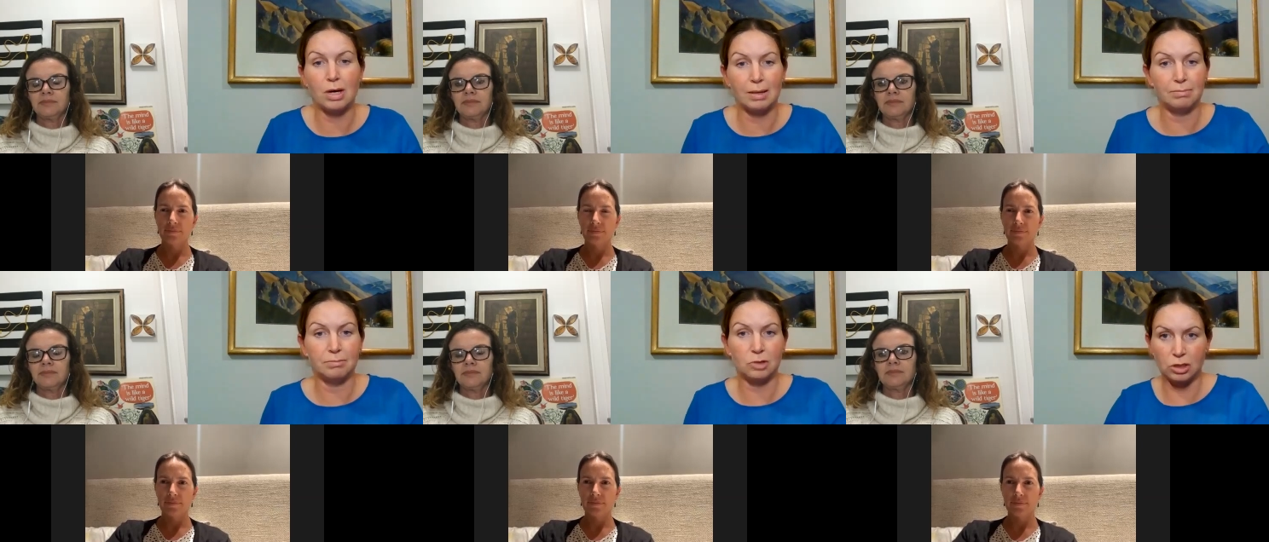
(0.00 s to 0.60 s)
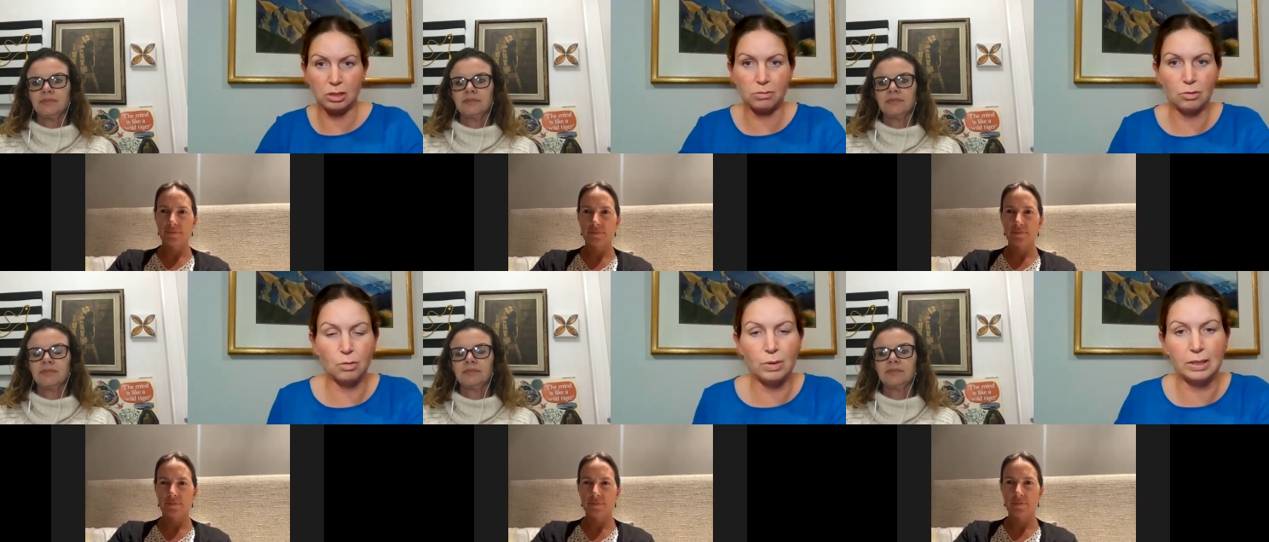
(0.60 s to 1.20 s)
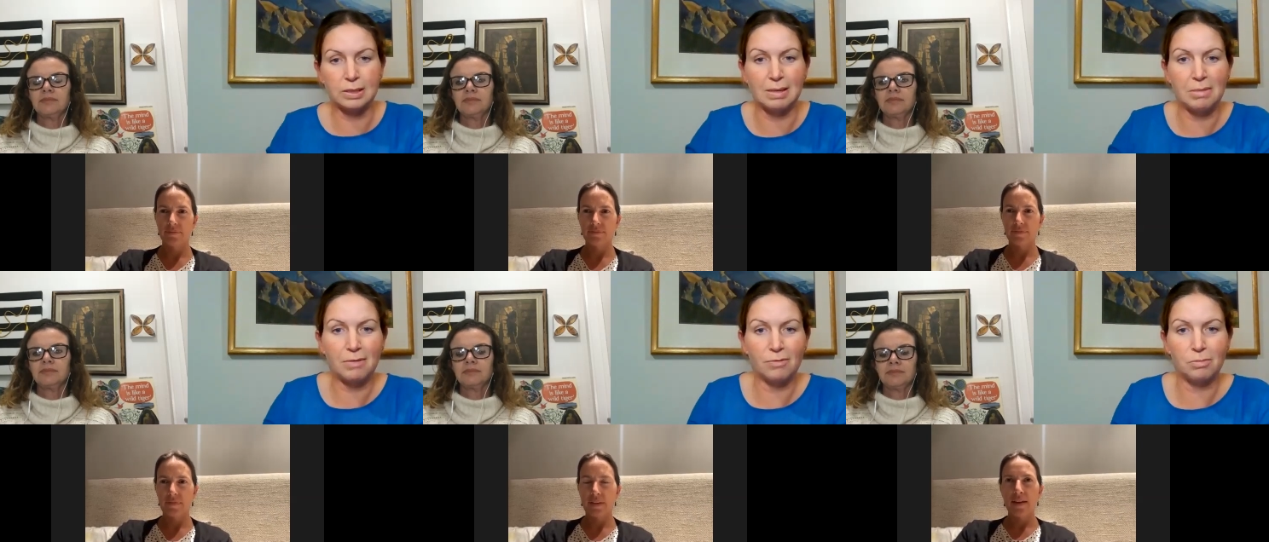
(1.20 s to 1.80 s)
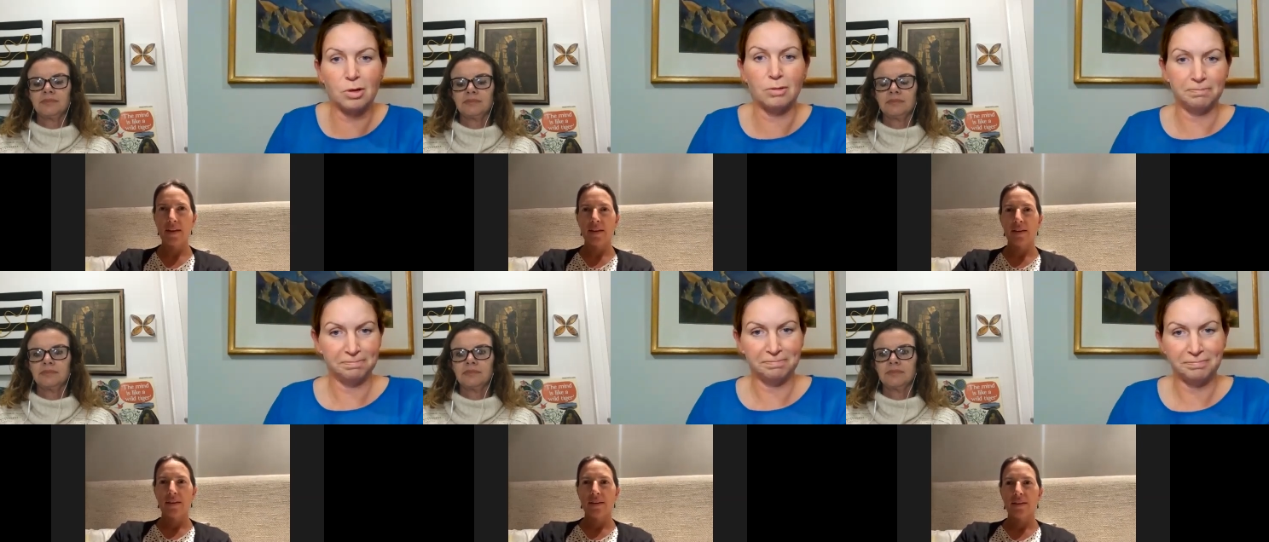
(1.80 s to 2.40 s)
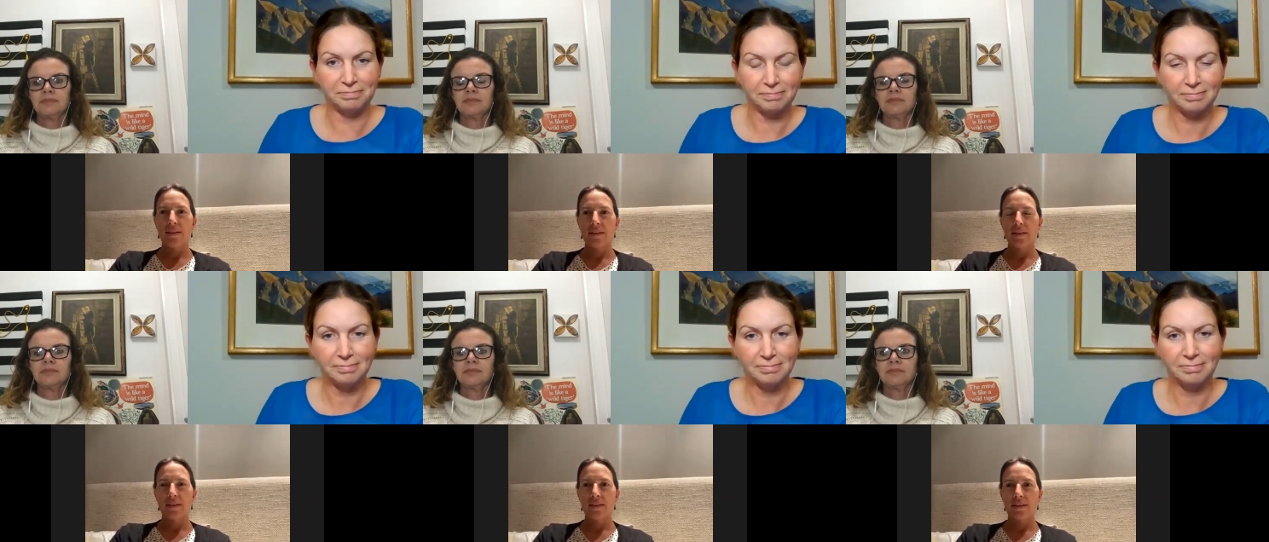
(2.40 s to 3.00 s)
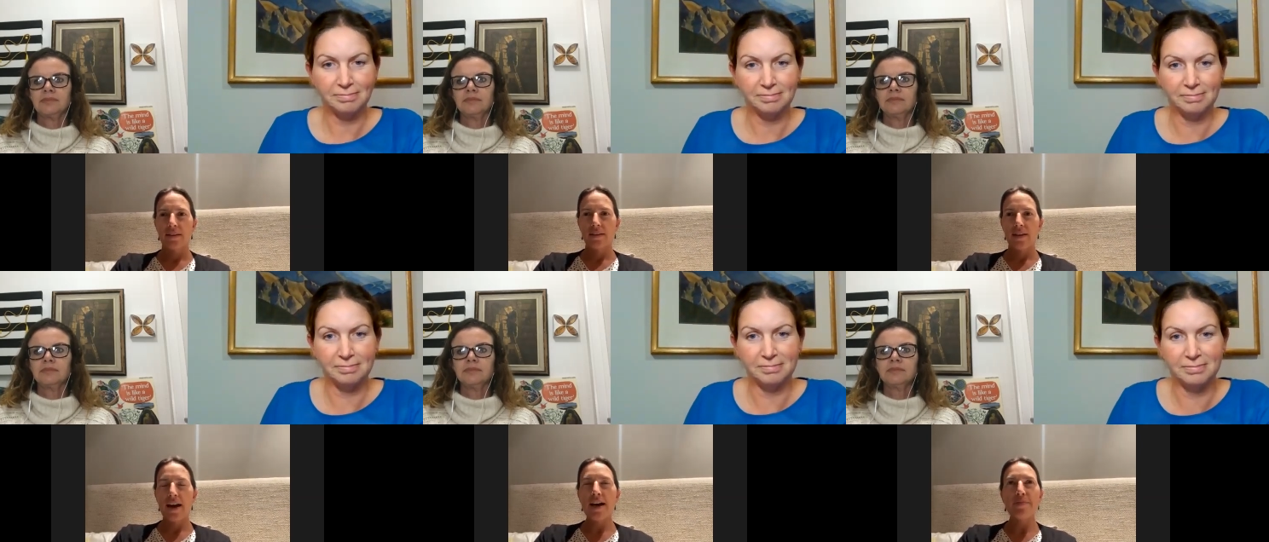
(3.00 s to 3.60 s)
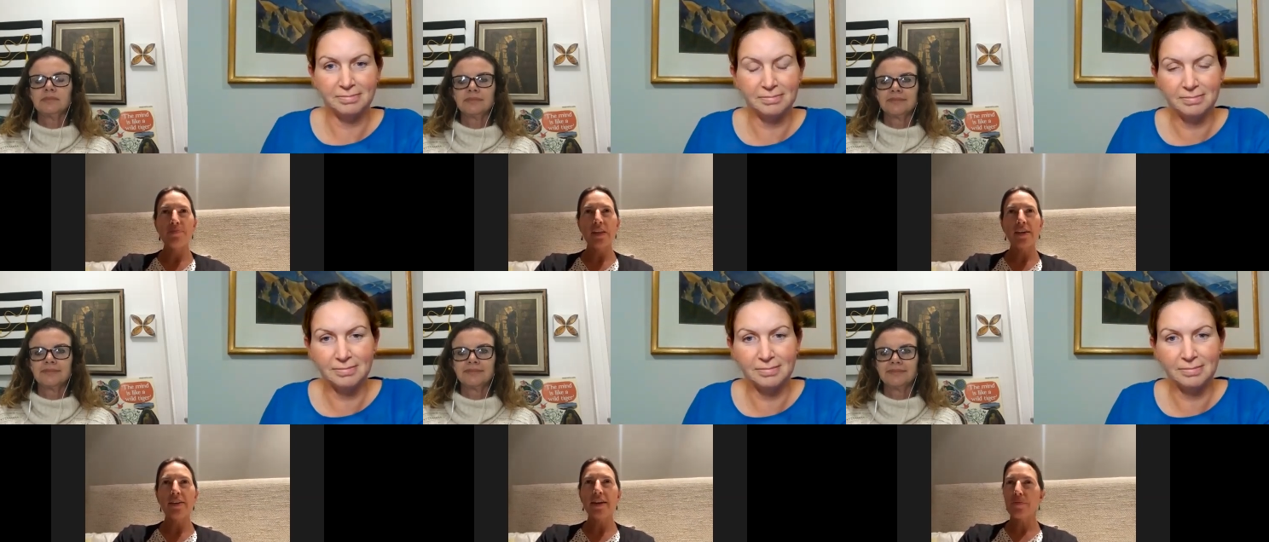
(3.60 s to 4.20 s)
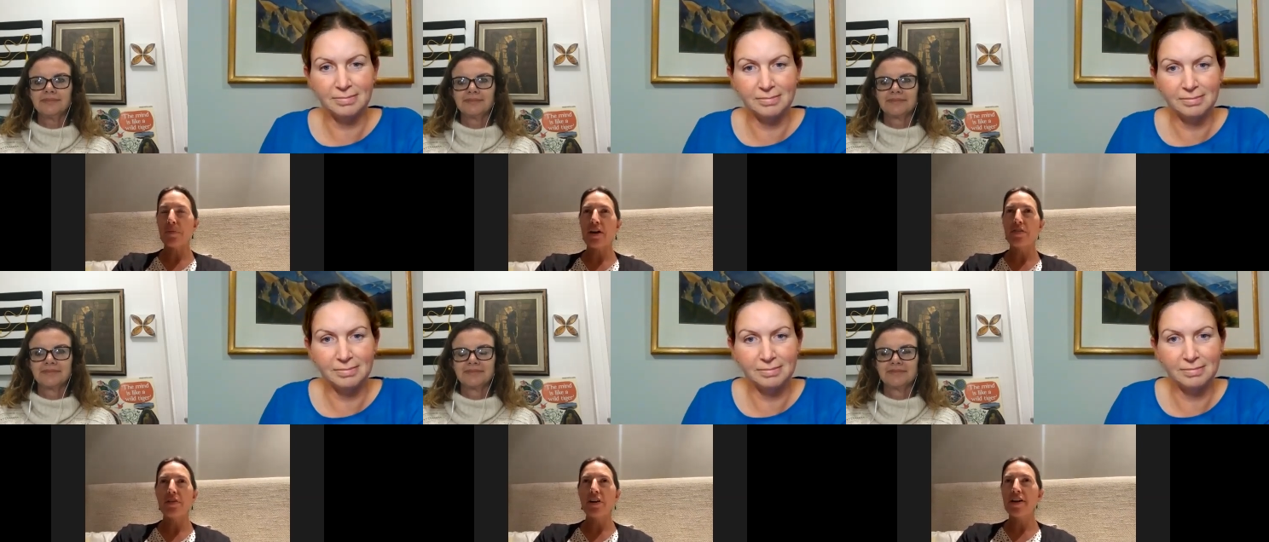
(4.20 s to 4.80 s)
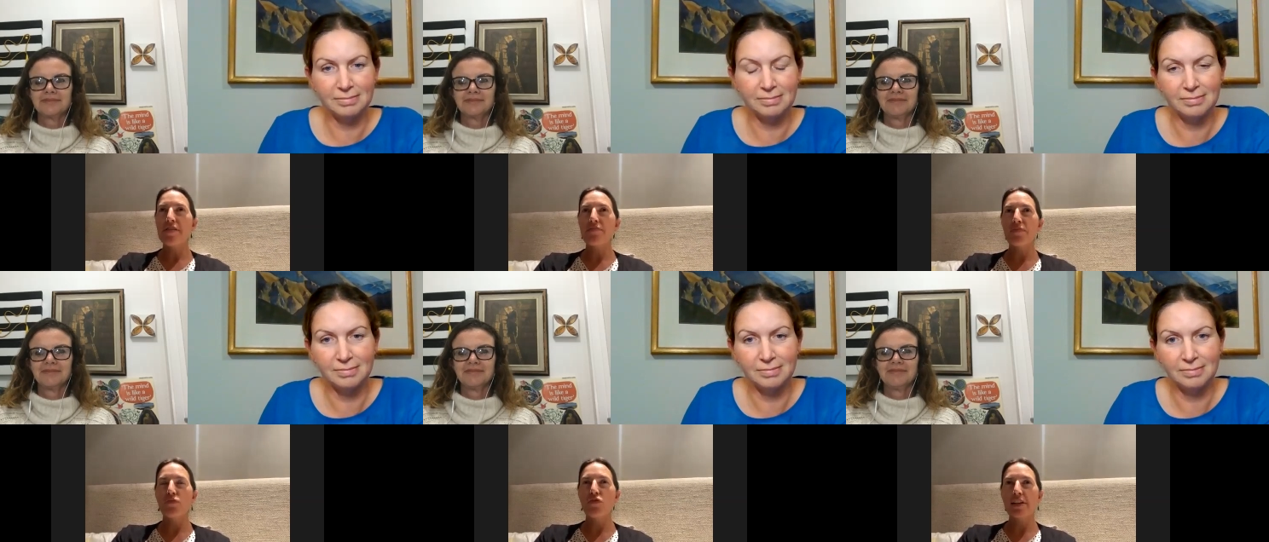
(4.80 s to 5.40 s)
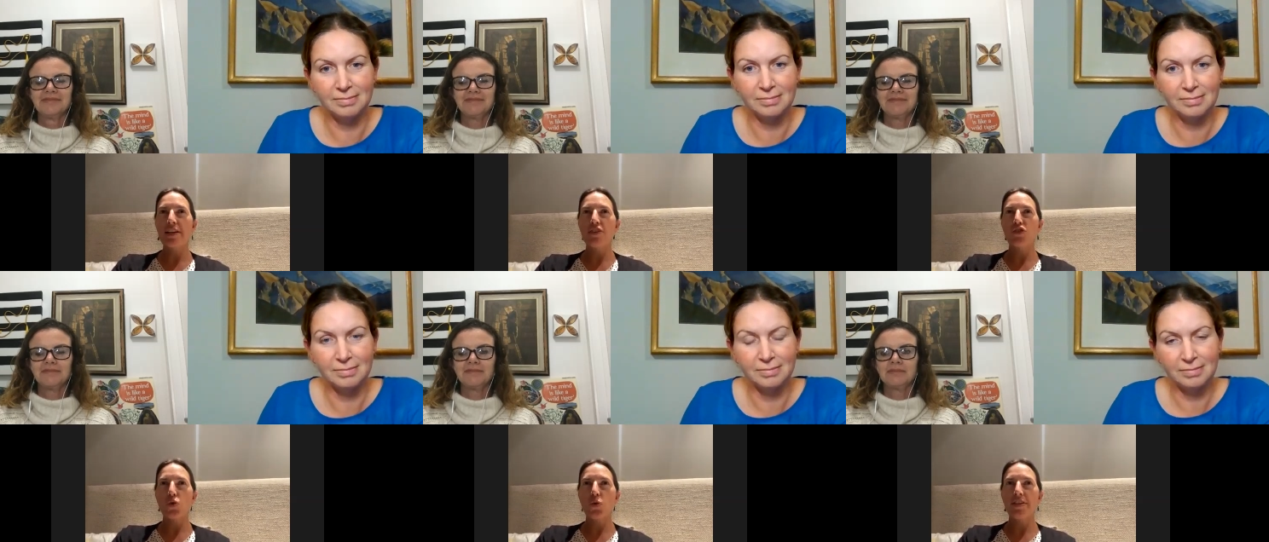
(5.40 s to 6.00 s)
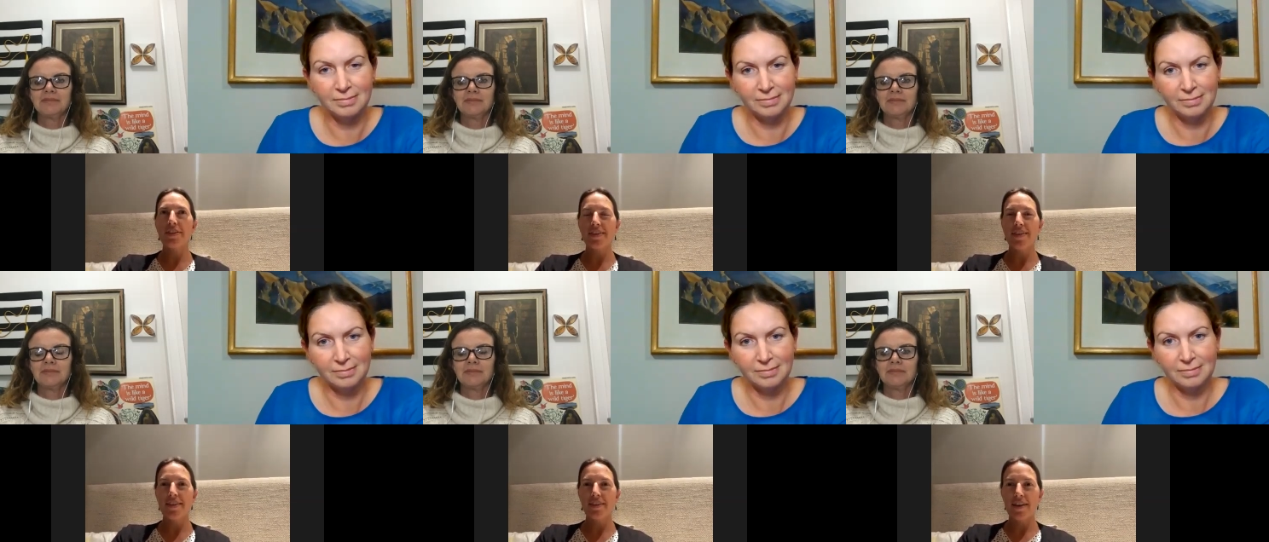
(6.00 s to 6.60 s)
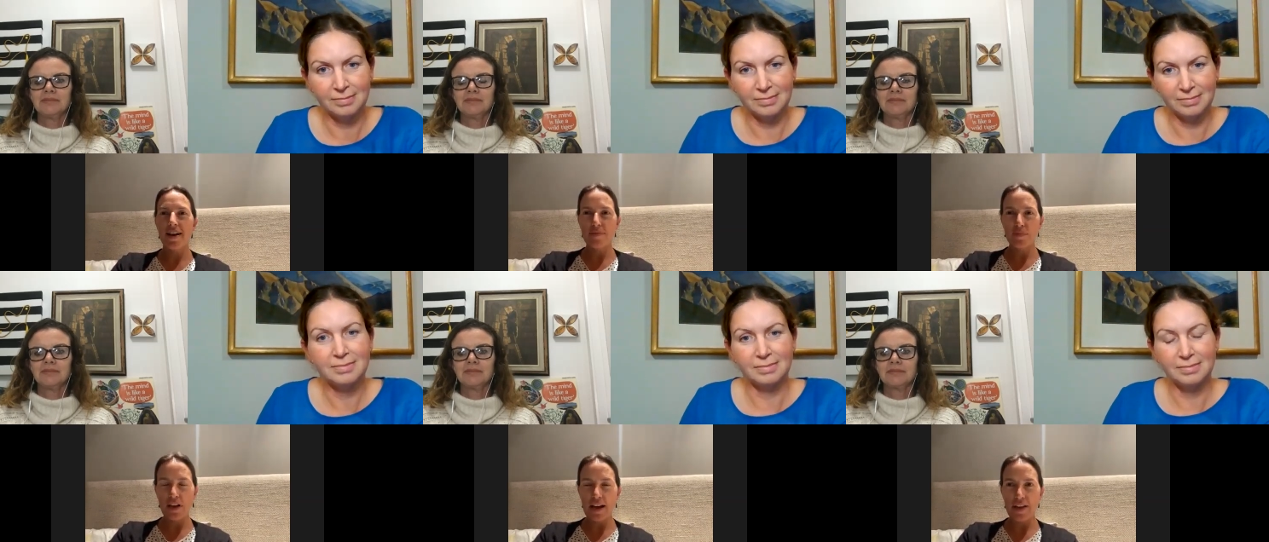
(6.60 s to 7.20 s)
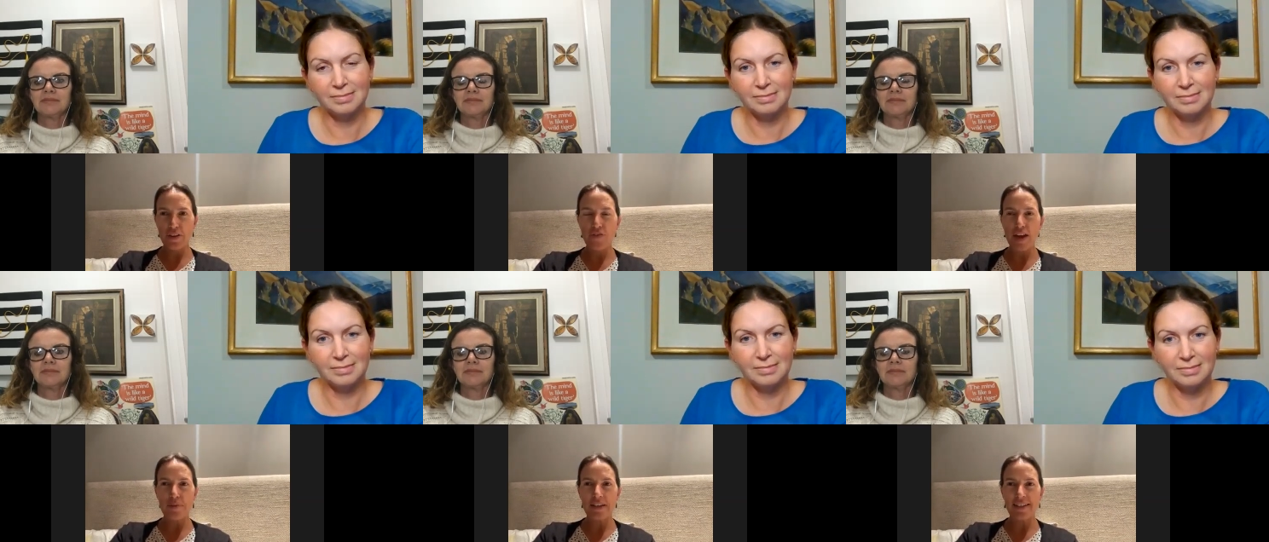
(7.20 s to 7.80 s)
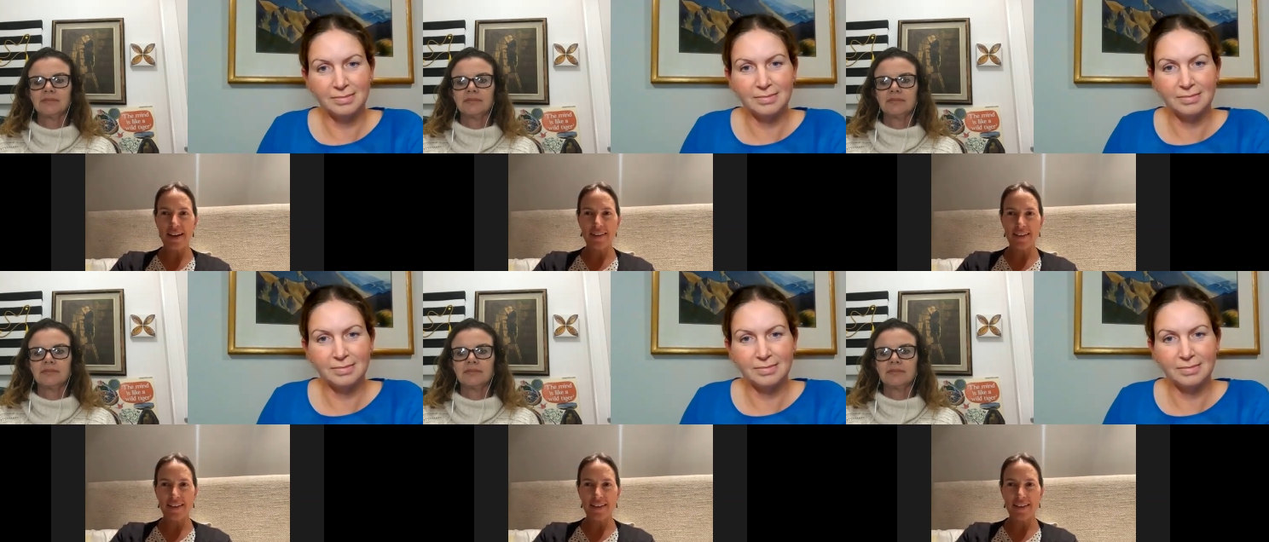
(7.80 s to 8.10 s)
Speaker 1: time? So just a real quick sum up from you.
Speaker 2: Um, yeah, I, I really enjoyed seeing um, other families and other